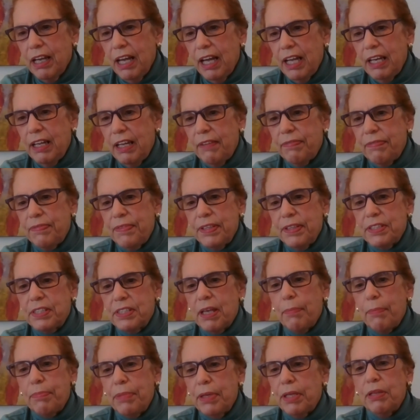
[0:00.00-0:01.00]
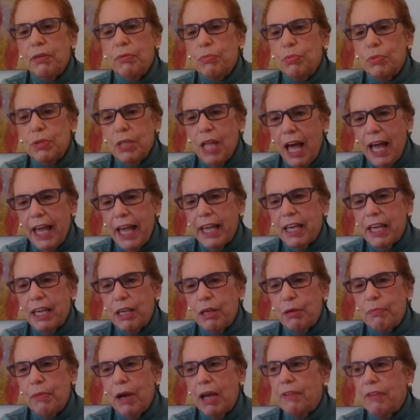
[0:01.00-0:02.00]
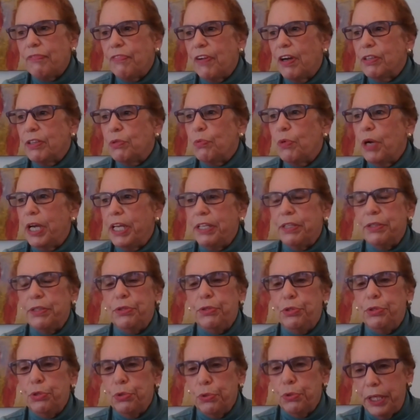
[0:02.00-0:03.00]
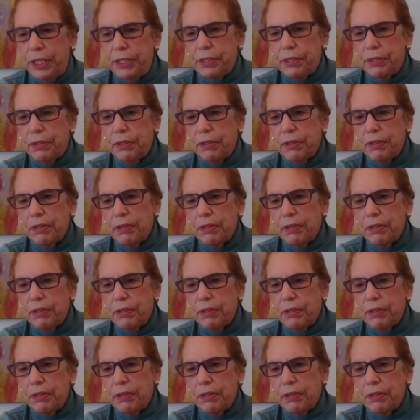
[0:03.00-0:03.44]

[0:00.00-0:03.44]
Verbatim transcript: And if there's something you like, you might find a way to do it.